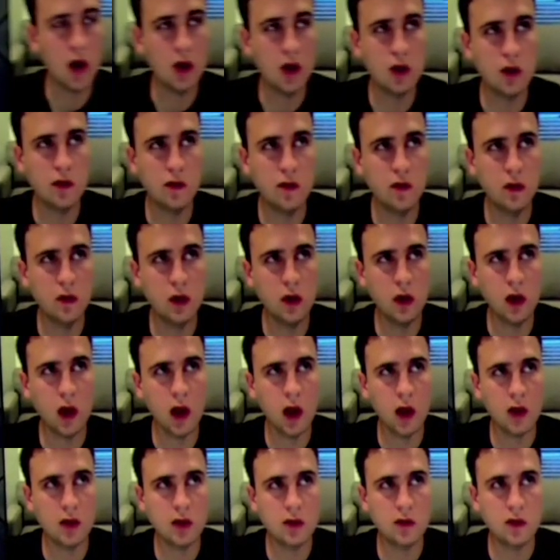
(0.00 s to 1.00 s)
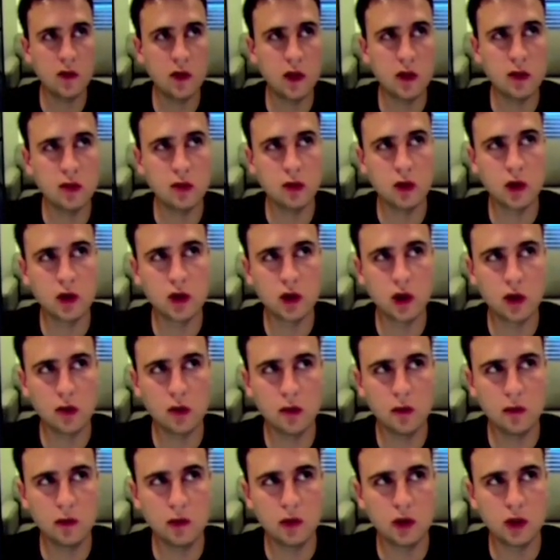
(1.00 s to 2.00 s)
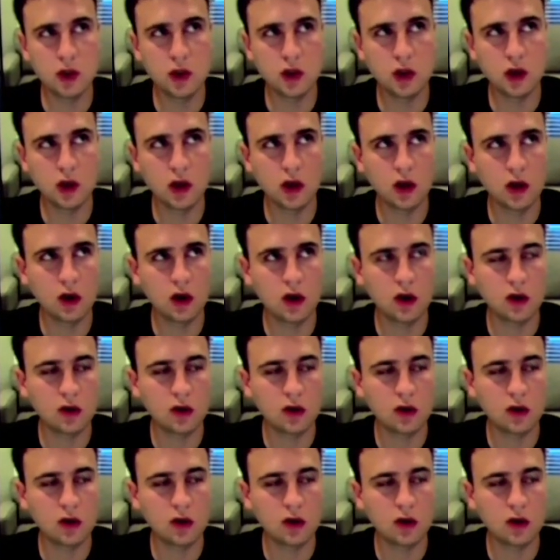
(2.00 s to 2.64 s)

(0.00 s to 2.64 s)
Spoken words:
I do feel that Facebook is going to be pushing,